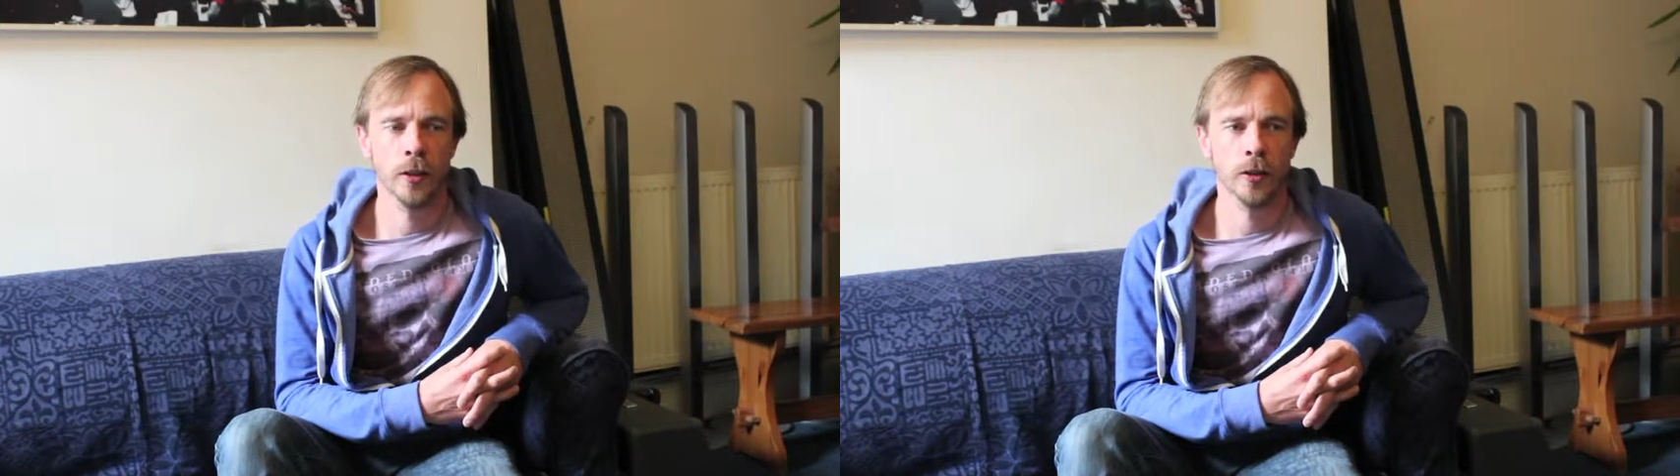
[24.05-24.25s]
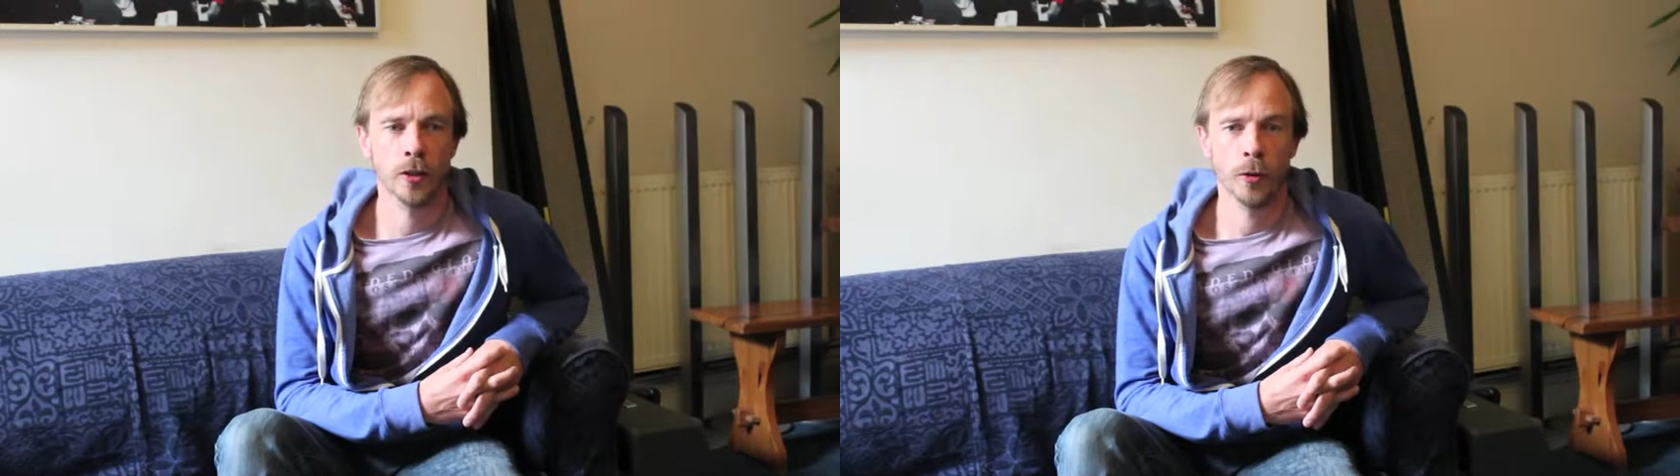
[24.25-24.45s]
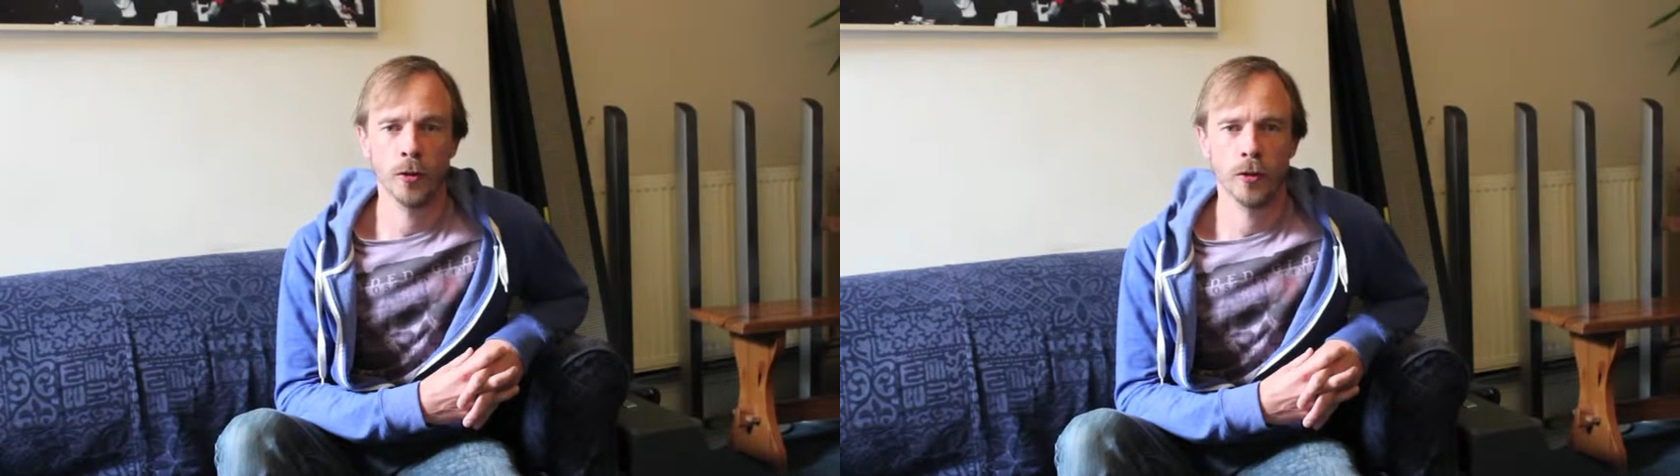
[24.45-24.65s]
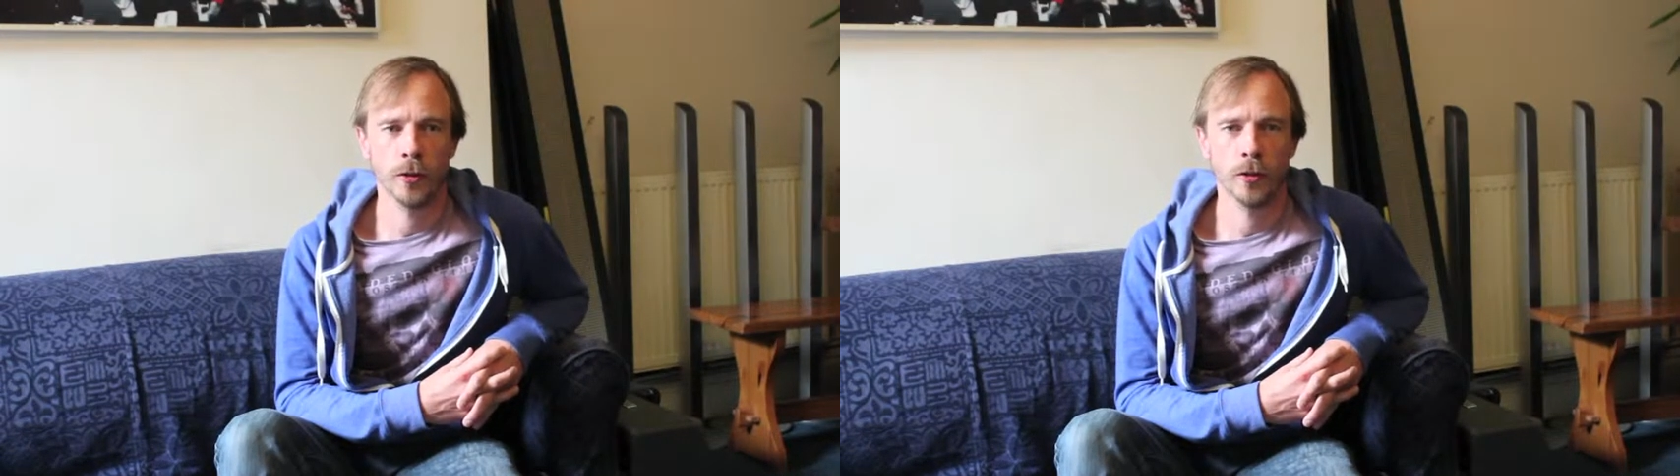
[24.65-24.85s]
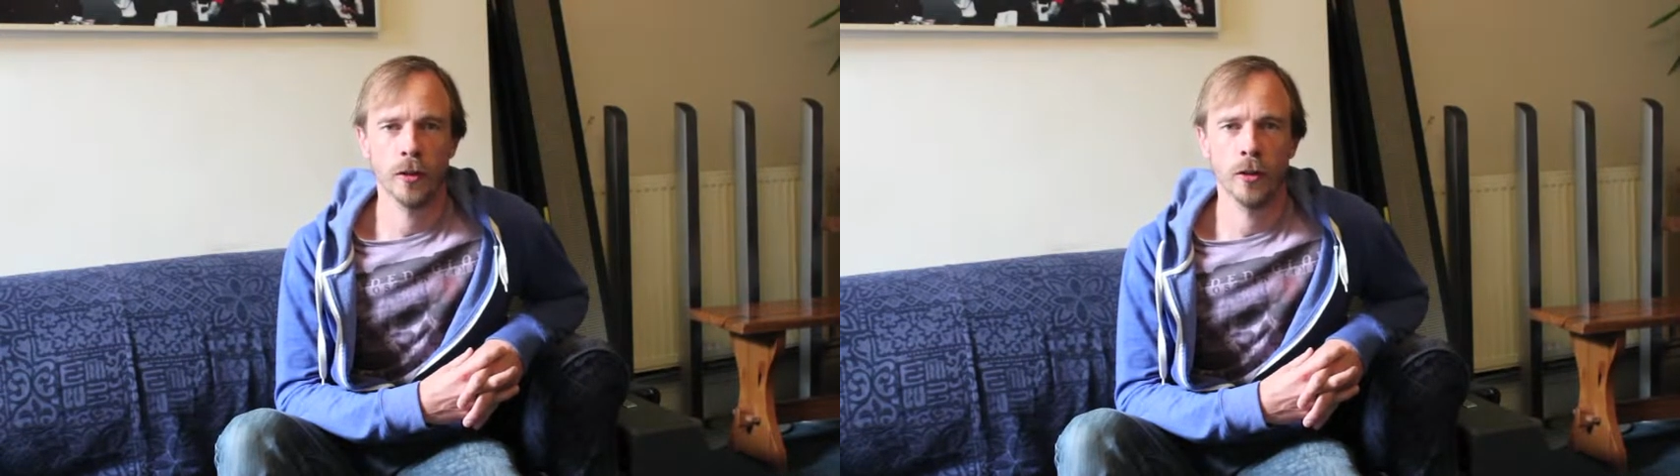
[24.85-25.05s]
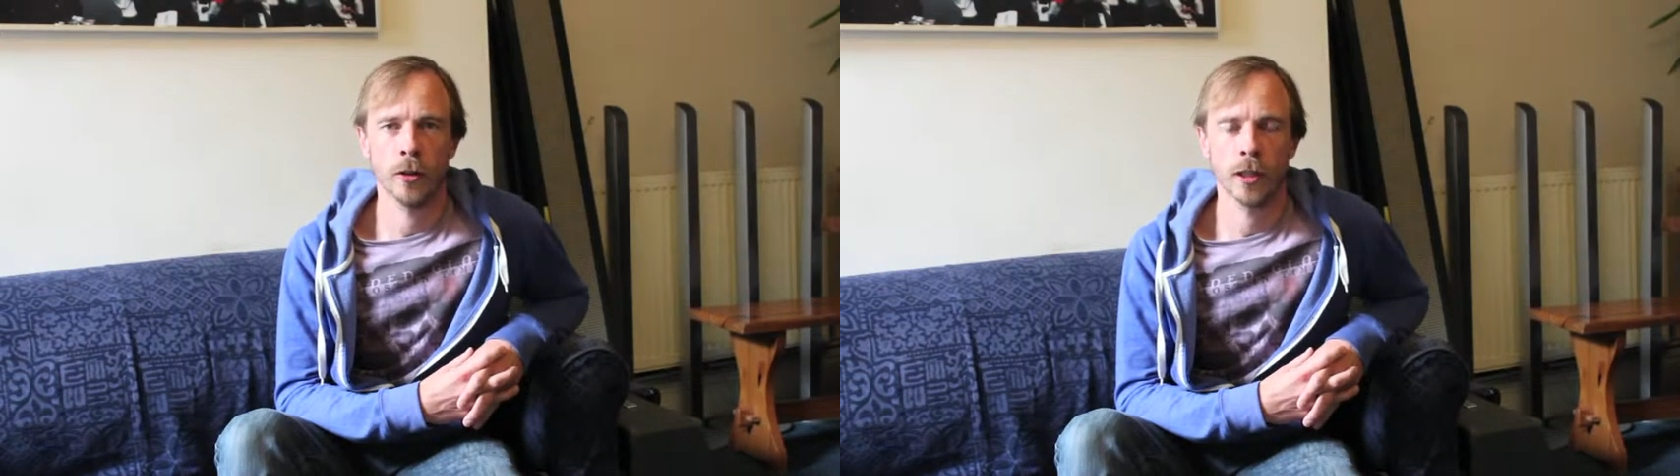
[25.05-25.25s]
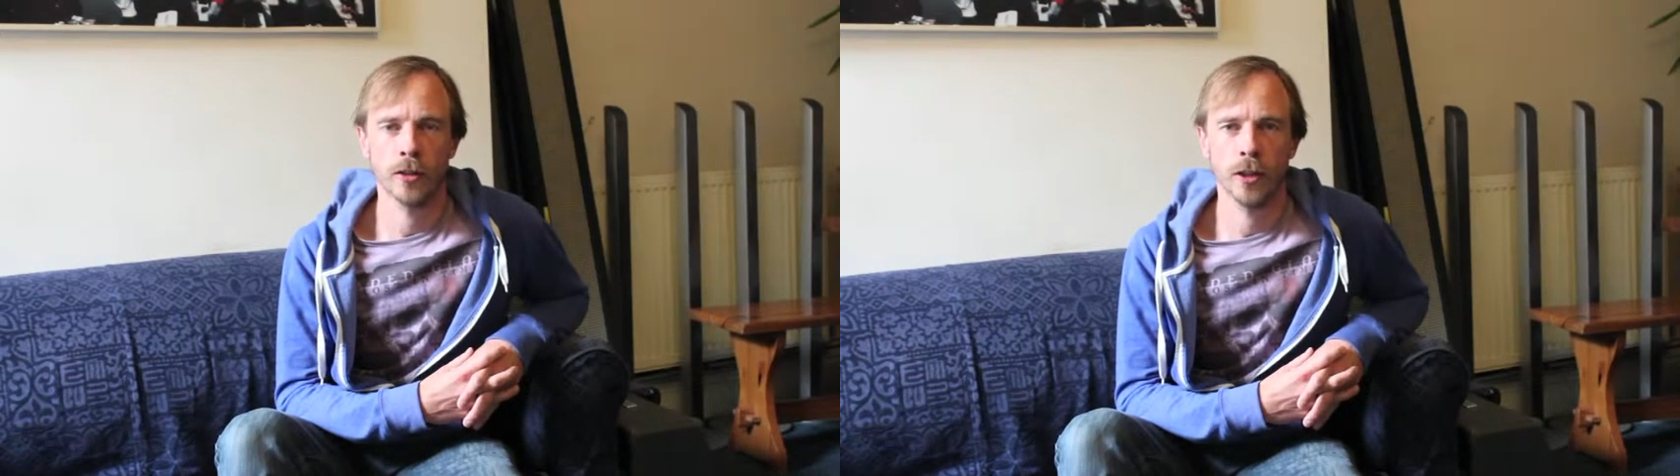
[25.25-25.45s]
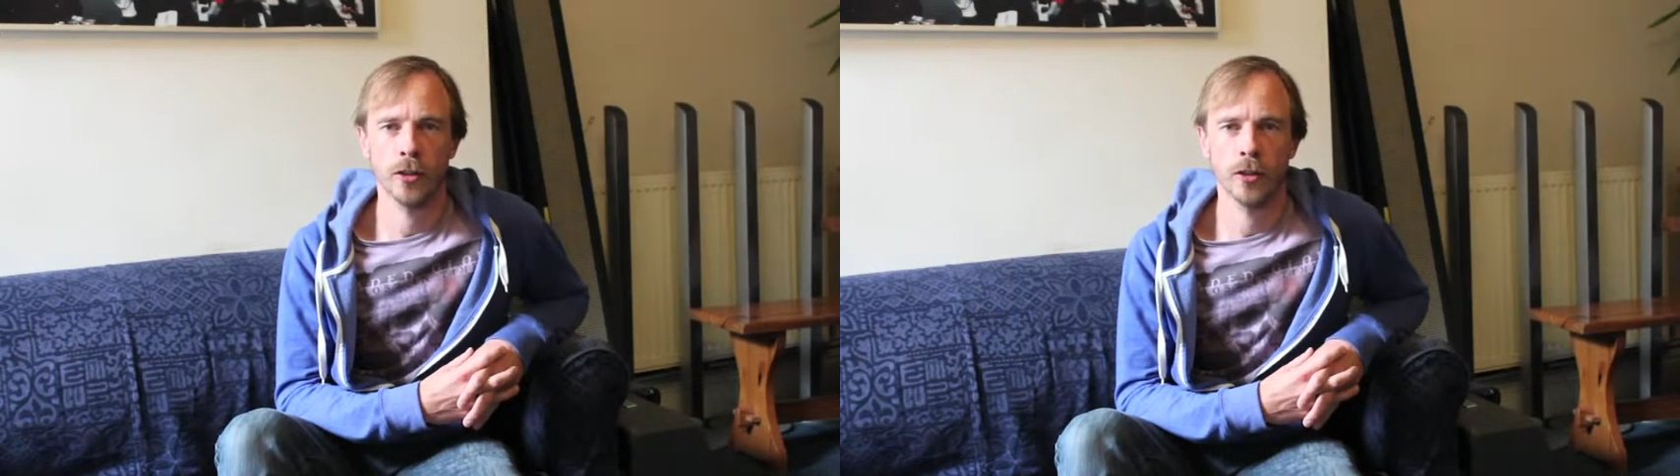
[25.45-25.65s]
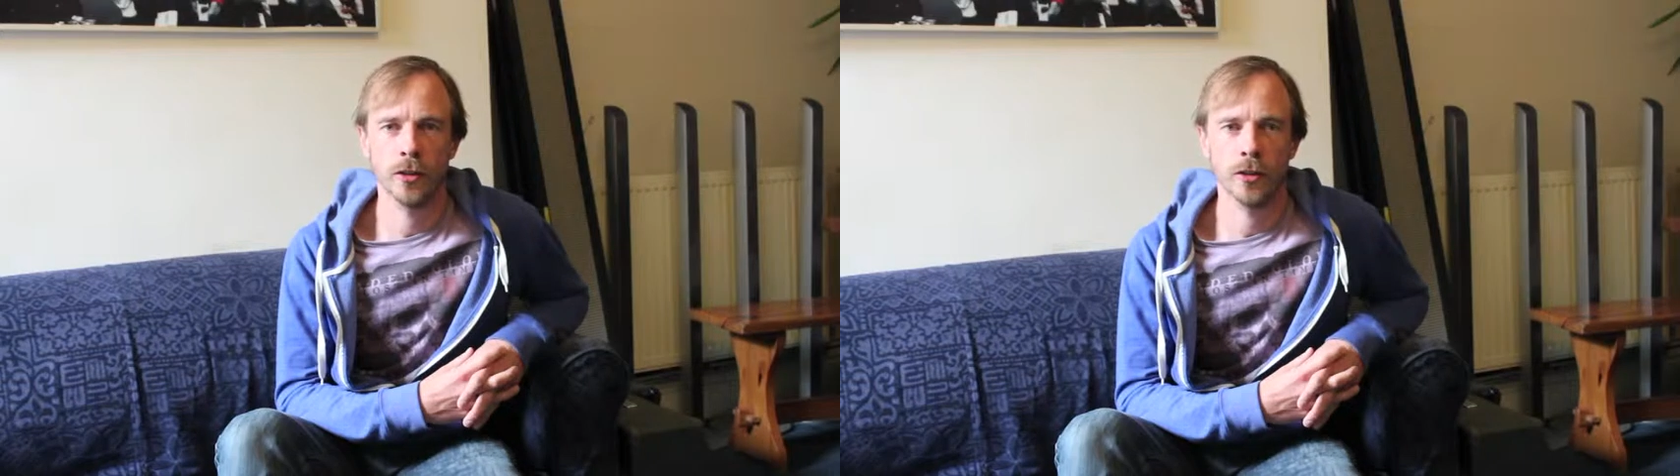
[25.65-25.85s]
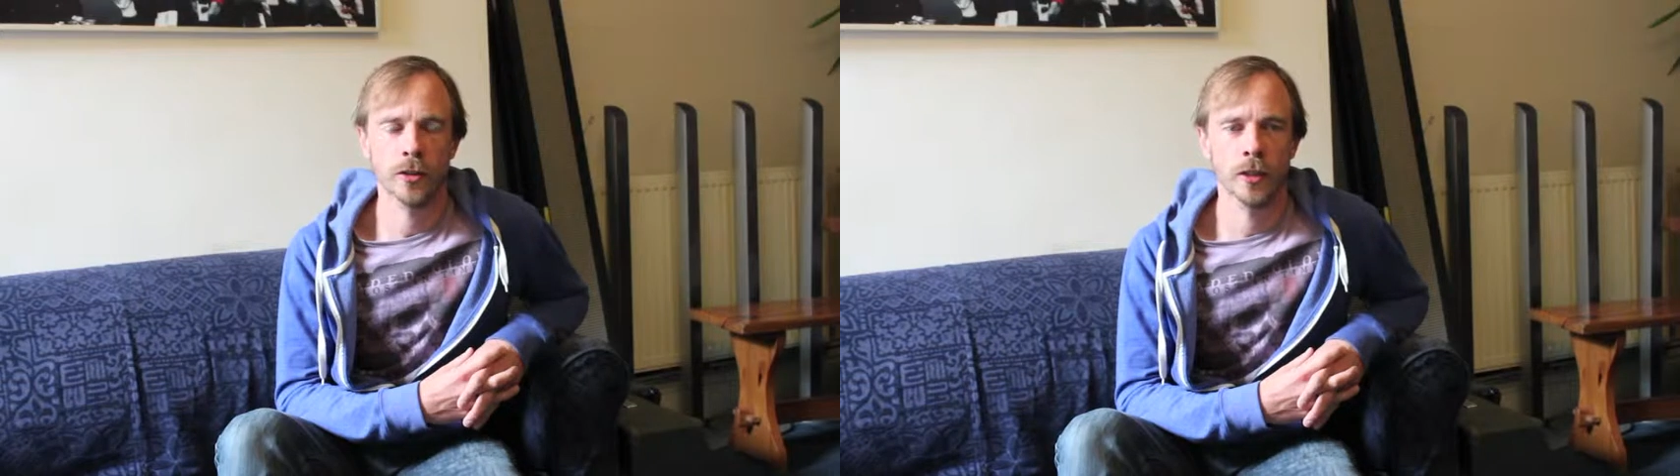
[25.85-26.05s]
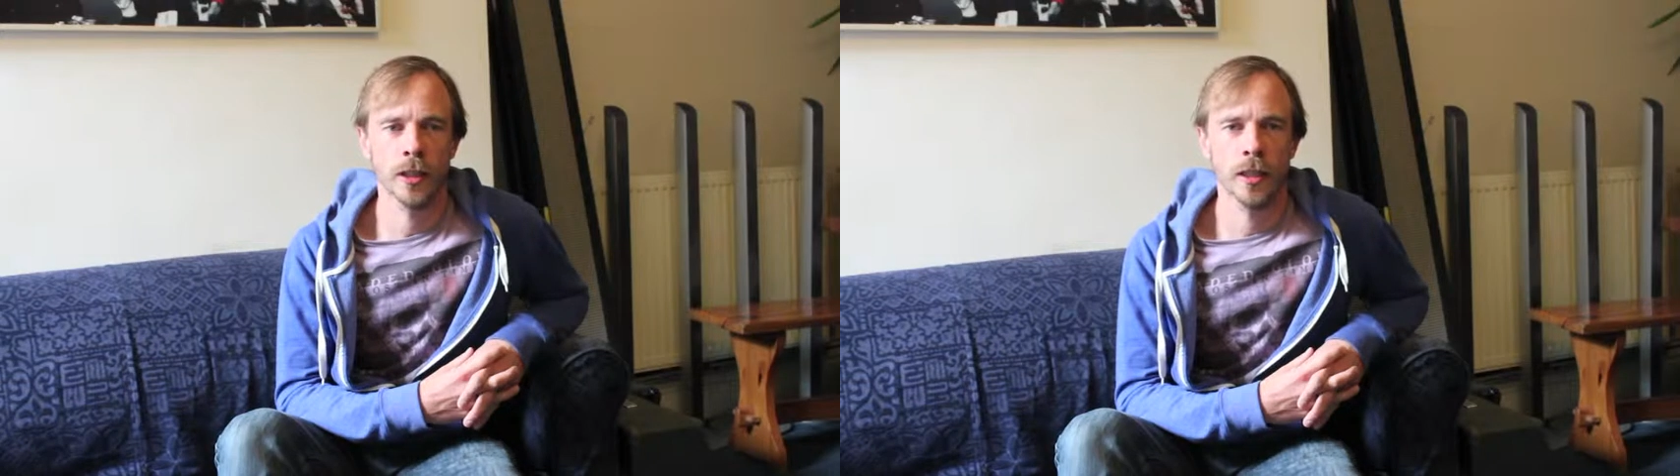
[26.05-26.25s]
social organisations.